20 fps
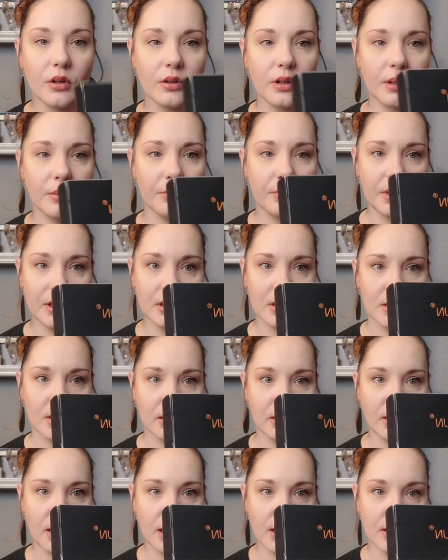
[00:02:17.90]
Like meat
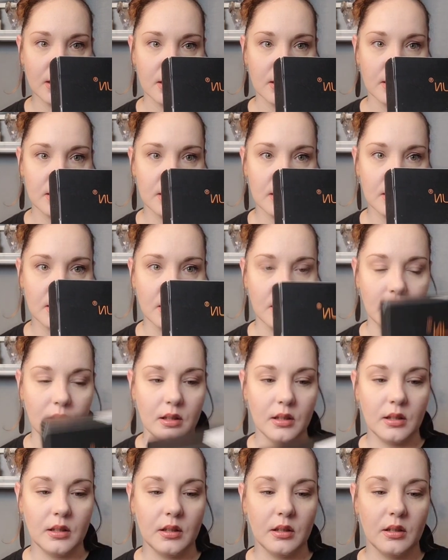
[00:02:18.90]
sunglasses.
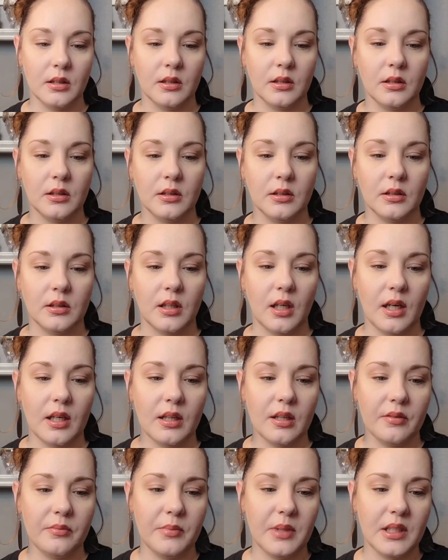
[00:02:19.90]
I
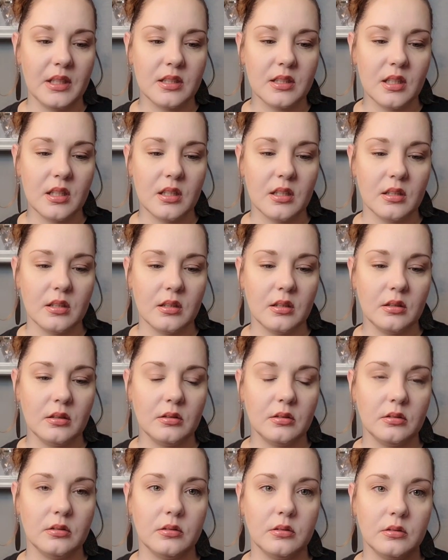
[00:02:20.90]
love meat sun.
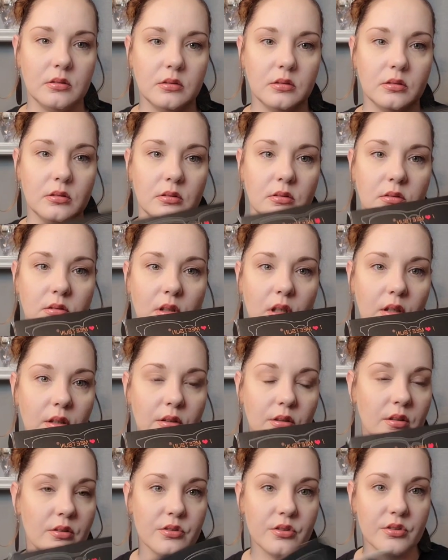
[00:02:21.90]
I
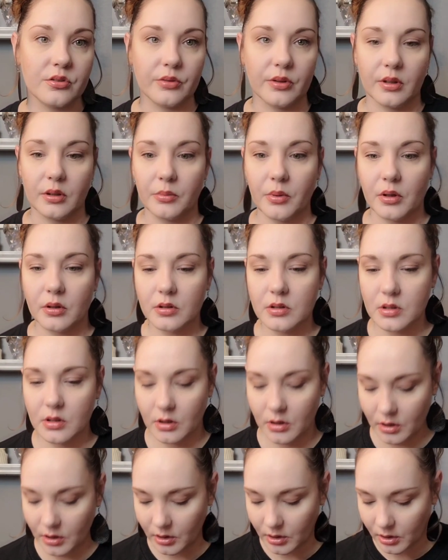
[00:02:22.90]
don't know, it's just reading books.
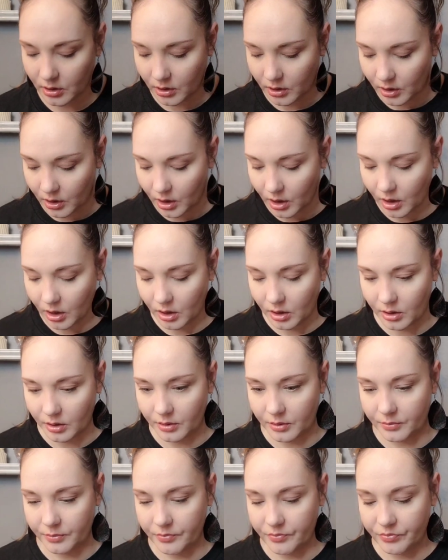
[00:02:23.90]

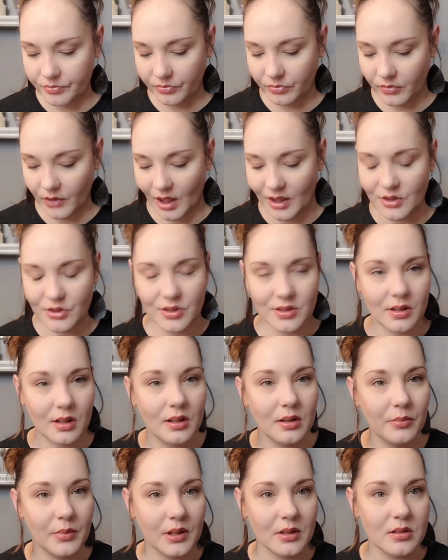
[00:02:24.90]
I just
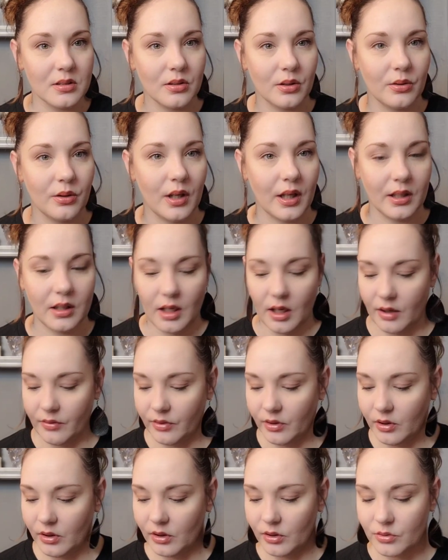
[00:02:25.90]
got them in, so I
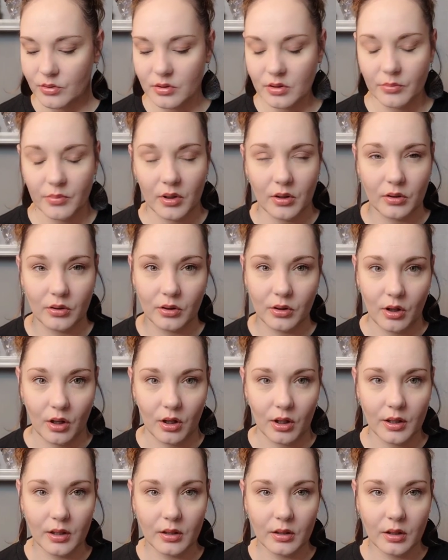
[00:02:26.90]
haven't used them a
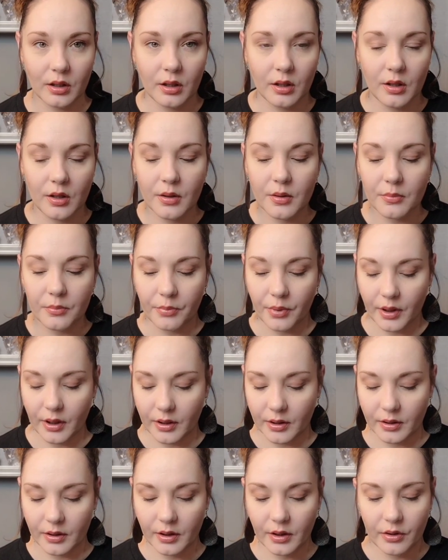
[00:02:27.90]
lot.
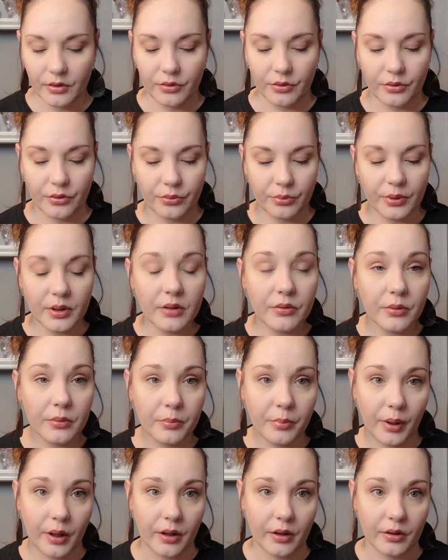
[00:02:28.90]
But there are three
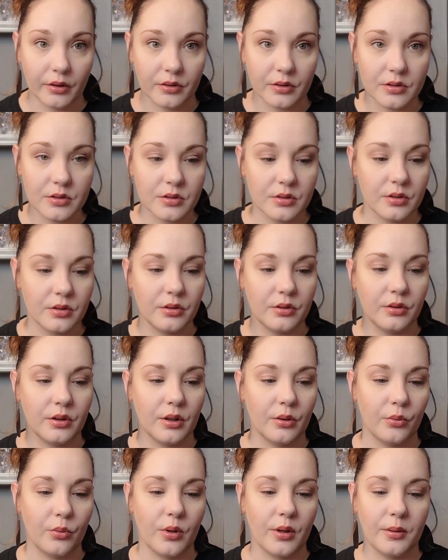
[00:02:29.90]
different pairs. You
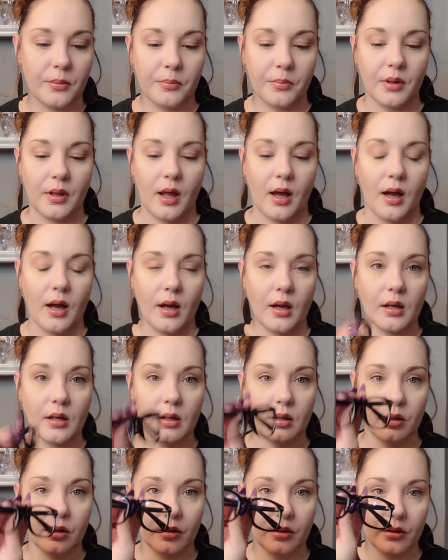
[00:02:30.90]
get one
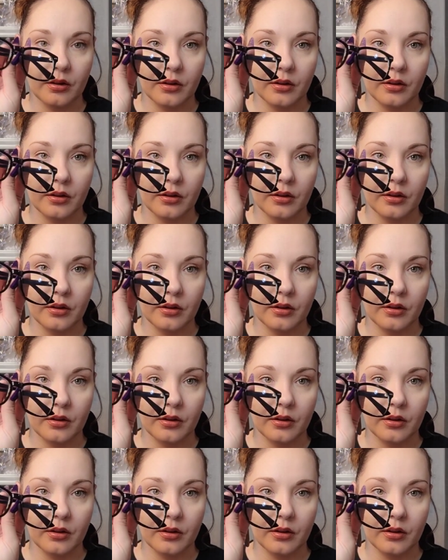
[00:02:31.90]
black.